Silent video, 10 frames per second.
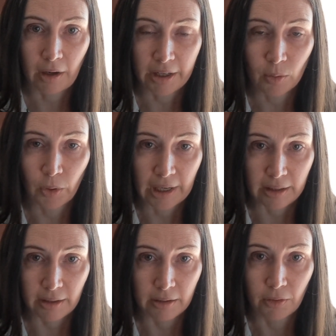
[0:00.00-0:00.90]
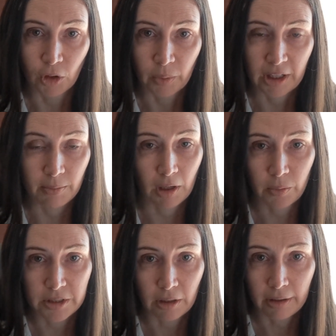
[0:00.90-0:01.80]
I didn't want anything to do with him and I
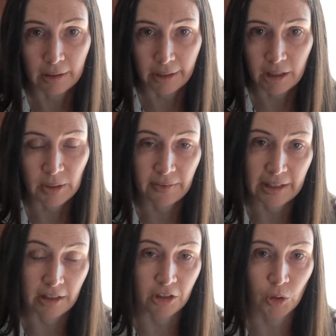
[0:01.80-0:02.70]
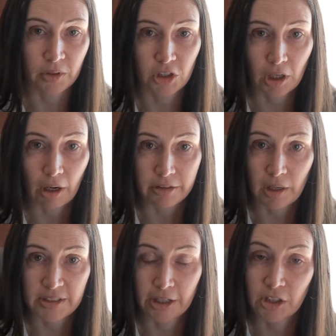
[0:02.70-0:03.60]
wasn't going to let him have anything to do with the child as I
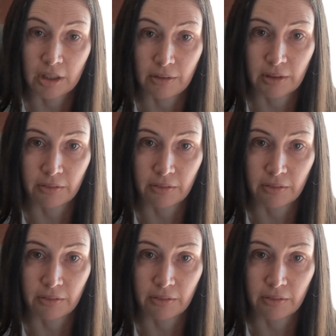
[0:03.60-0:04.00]
was actually